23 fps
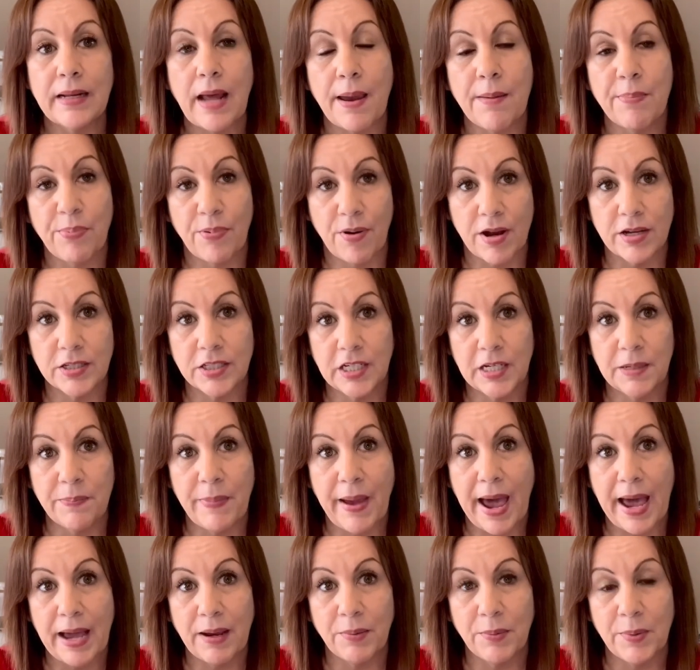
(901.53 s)
a project
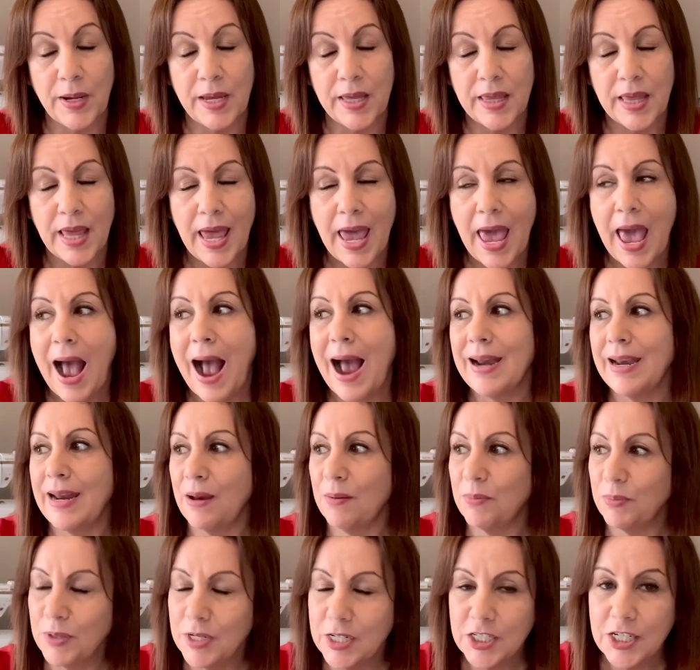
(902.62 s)
bag with. And I
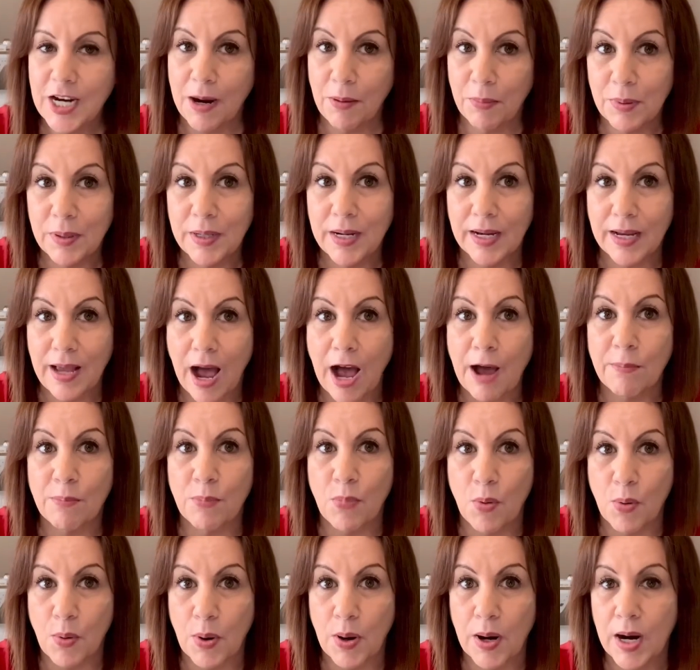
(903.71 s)
wish I would have got
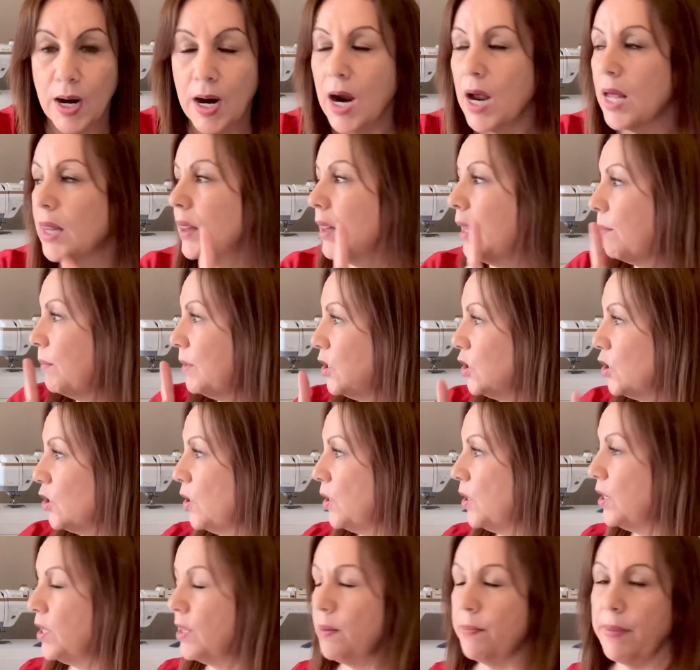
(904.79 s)
more. Let me show
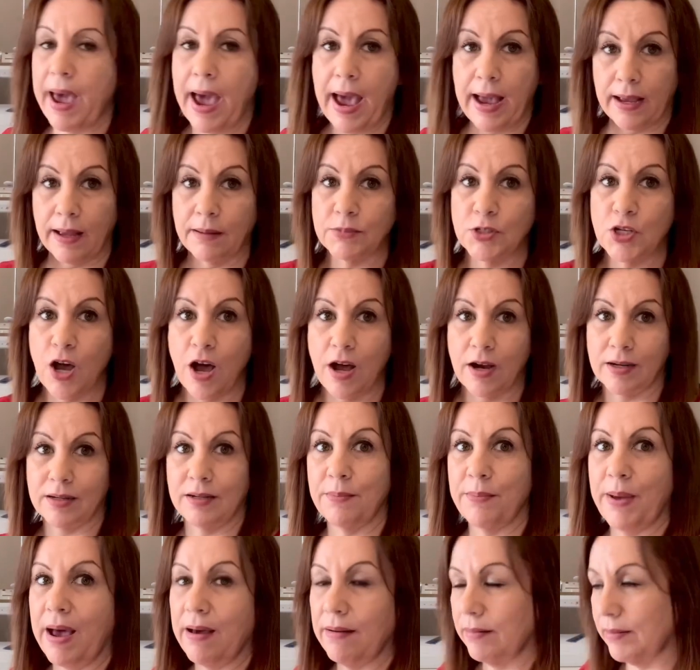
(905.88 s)
you the bag I'm talking
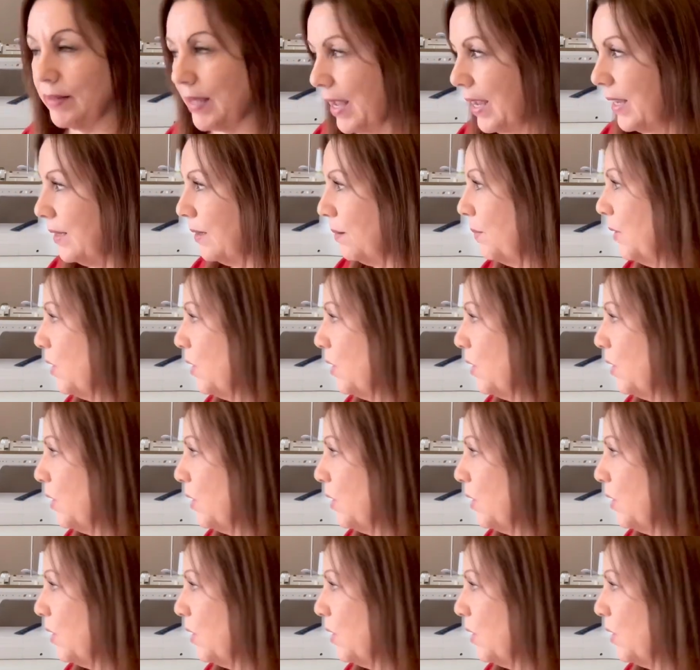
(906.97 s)
about. Okay, let me